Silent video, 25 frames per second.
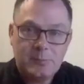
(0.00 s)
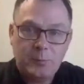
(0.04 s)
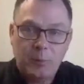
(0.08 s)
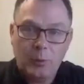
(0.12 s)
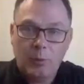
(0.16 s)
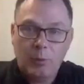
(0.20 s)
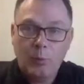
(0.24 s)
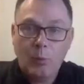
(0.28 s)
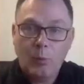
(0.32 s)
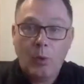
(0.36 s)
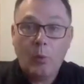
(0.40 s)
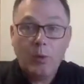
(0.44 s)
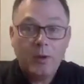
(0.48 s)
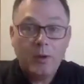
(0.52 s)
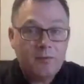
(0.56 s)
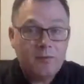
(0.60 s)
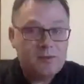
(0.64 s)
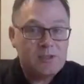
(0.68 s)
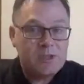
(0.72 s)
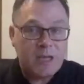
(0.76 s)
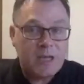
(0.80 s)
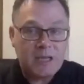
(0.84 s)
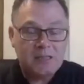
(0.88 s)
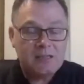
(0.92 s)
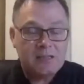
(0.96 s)
but what we've
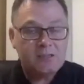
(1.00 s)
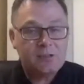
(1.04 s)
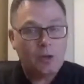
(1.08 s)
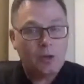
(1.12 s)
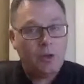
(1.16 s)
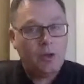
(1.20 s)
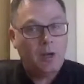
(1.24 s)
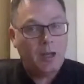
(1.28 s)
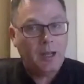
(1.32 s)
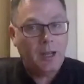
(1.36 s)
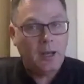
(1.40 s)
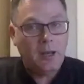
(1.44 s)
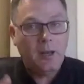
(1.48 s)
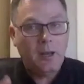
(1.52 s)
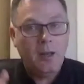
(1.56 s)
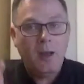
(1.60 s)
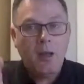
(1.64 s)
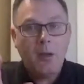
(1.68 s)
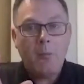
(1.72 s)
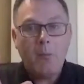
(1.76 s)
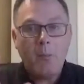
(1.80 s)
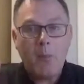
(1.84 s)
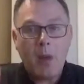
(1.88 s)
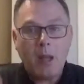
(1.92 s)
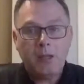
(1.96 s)
seen certainly in
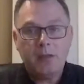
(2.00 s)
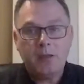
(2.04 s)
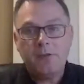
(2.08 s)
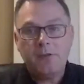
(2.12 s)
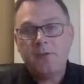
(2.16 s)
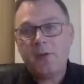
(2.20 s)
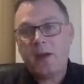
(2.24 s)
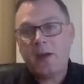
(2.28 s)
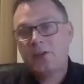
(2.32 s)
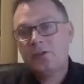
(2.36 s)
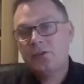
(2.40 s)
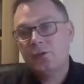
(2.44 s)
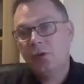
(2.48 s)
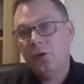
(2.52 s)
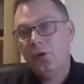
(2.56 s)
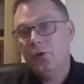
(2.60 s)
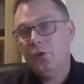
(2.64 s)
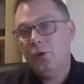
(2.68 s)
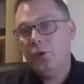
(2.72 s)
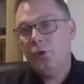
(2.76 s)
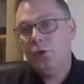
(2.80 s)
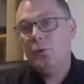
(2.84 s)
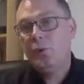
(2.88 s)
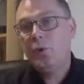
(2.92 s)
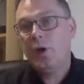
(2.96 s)
manufacturer and
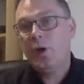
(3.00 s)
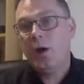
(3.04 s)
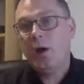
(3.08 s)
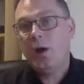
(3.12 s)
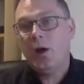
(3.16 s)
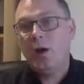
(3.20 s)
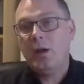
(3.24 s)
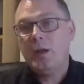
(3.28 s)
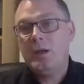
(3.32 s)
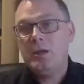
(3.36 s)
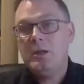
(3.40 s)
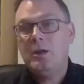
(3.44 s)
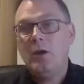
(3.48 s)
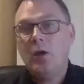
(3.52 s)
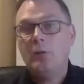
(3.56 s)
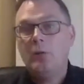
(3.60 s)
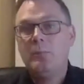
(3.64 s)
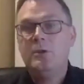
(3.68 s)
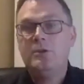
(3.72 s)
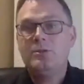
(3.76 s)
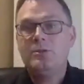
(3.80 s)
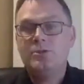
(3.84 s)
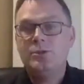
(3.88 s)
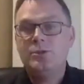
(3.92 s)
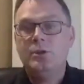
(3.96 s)
new car
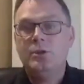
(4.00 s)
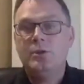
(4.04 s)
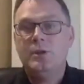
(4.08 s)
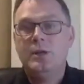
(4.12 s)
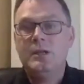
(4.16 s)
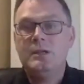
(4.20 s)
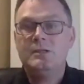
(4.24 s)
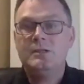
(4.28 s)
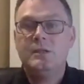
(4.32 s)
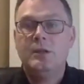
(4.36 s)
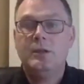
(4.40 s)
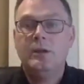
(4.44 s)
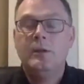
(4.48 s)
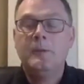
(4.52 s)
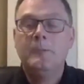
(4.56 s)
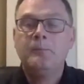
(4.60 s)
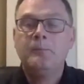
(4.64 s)
e-commerce journeys, that